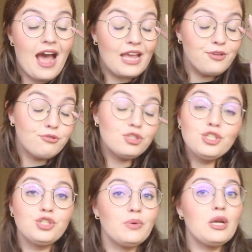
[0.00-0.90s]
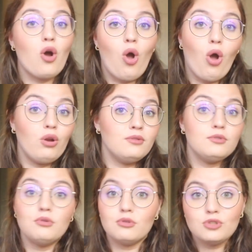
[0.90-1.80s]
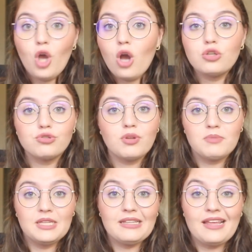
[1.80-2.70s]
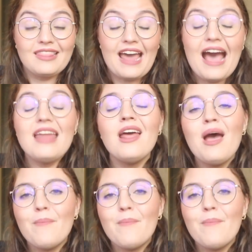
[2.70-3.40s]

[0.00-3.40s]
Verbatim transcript: I usually do it on Google Docs or something like that,